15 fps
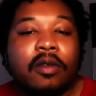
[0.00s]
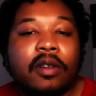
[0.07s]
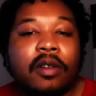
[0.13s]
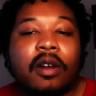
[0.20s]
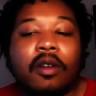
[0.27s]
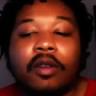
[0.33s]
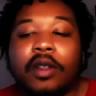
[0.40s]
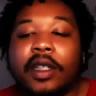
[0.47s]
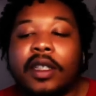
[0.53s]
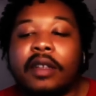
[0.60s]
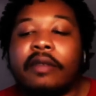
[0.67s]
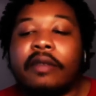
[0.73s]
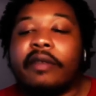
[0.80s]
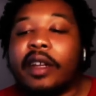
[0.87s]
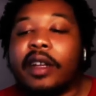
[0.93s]
totally
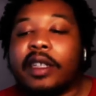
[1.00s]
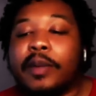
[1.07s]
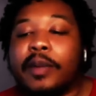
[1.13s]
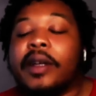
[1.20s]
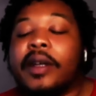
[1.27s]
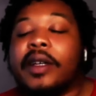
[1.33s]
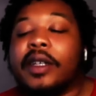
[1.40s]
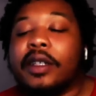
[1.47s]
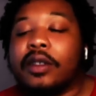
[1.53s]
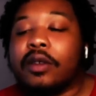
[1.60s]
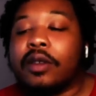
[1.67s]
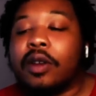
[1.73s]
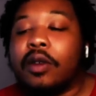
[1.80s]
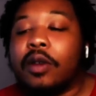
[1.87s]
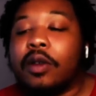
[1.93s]
different experience, or
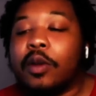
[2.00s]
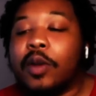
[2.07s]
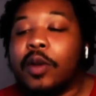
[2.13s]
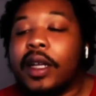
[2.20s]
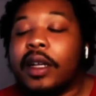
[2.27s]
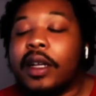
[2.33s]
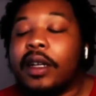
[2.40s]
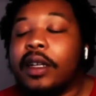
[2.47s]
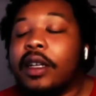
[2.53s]
we get a